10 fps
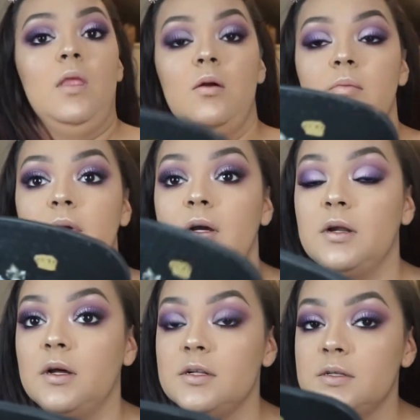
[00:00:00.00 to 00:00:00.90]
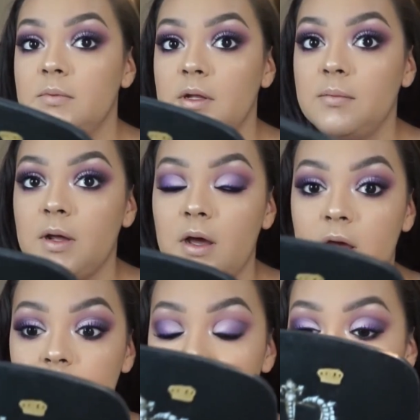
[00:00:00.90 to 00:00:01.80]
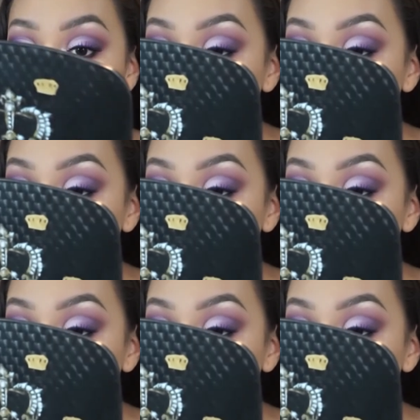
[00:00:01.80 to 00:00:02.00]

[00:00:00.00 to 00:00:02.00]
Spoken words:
Oh my god, I got something in my eye.